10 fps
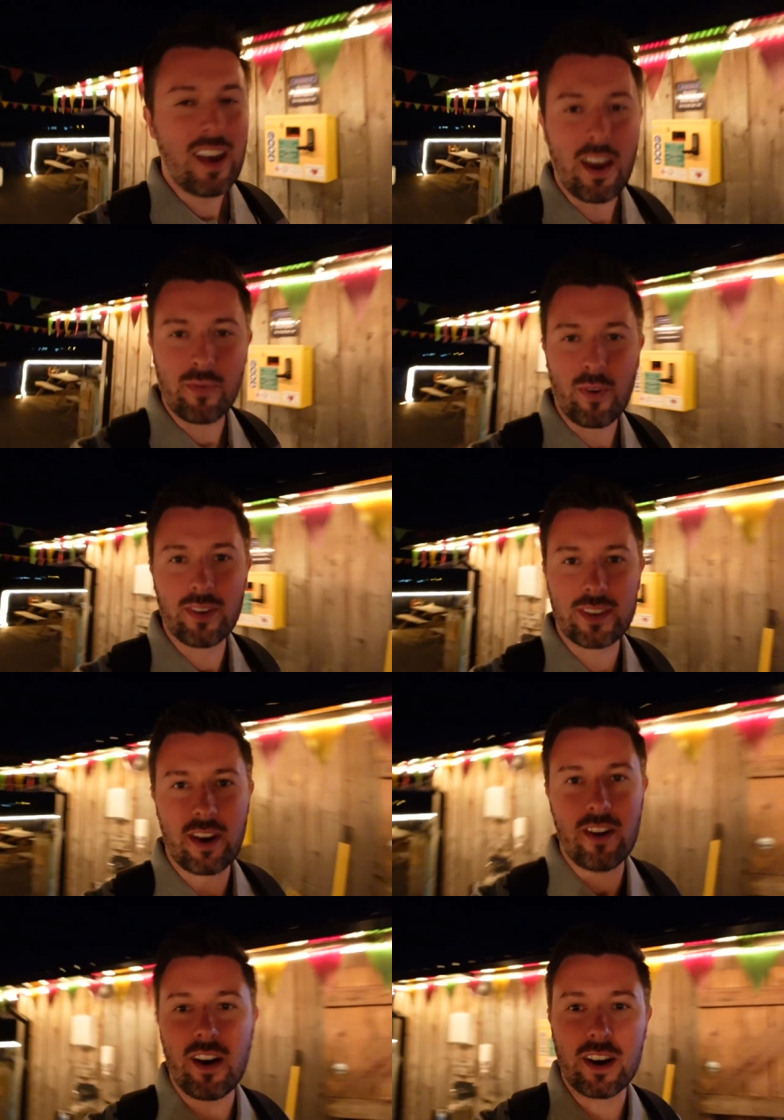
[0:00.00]
Everyone's
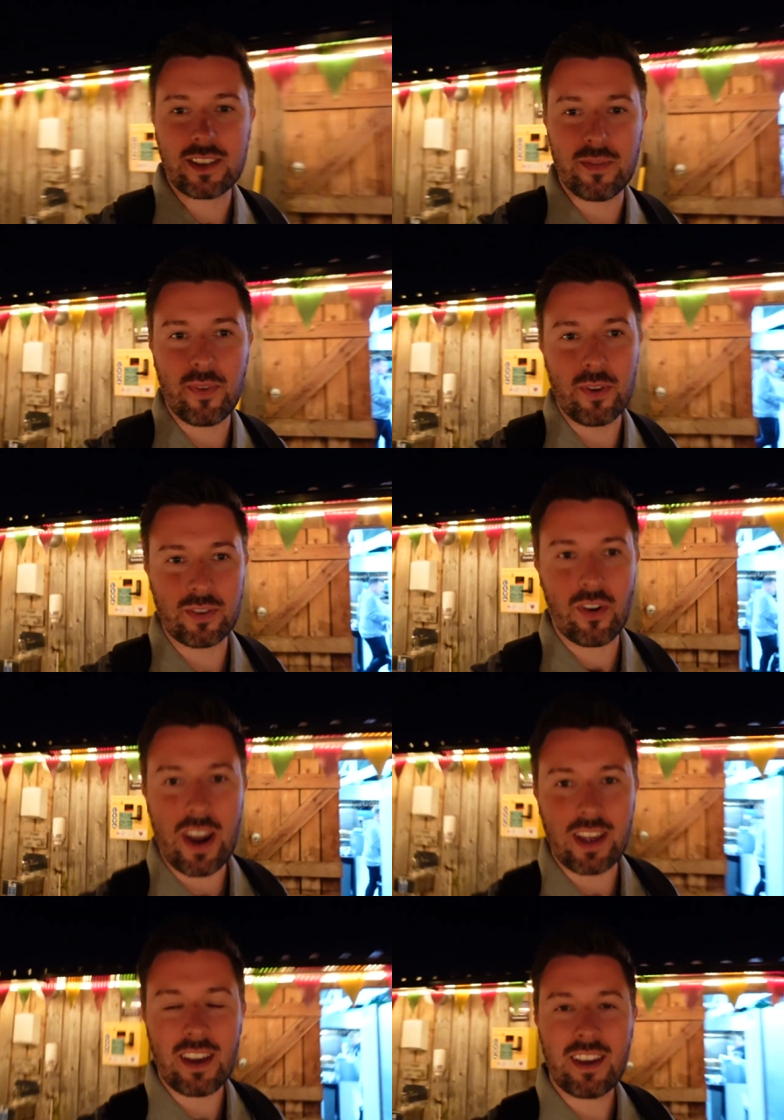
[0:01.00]
so nice, the food's
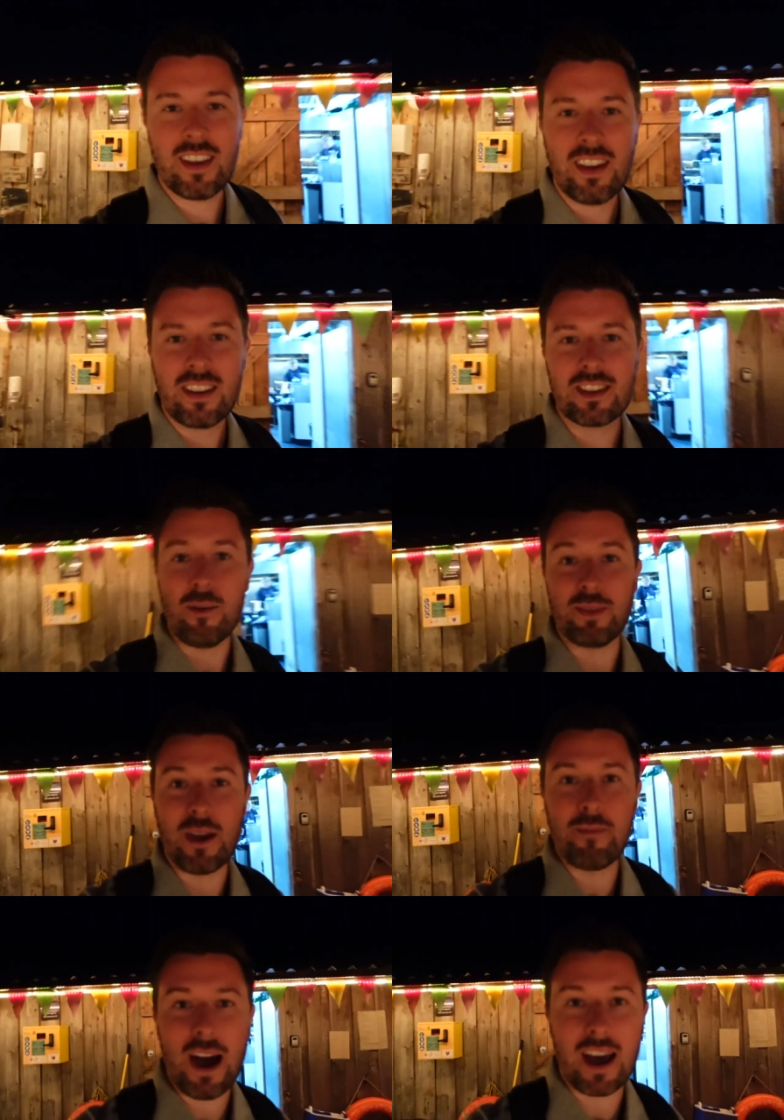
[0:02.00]
great. Time to
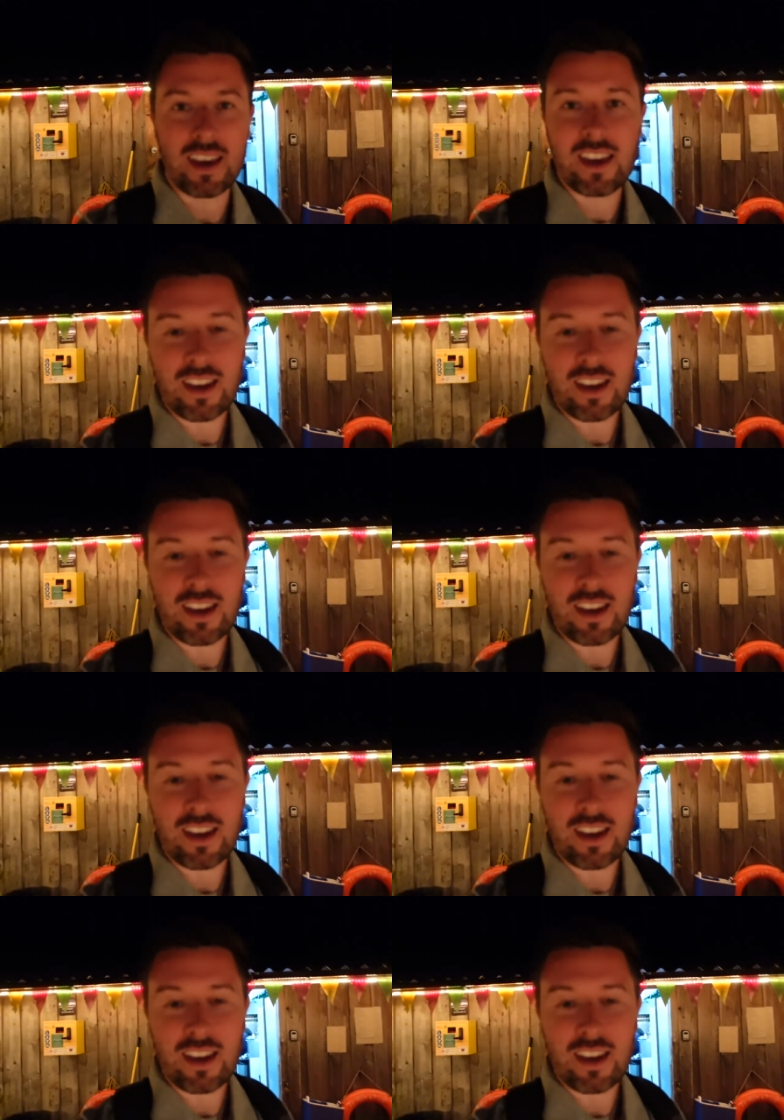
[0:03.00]
head back.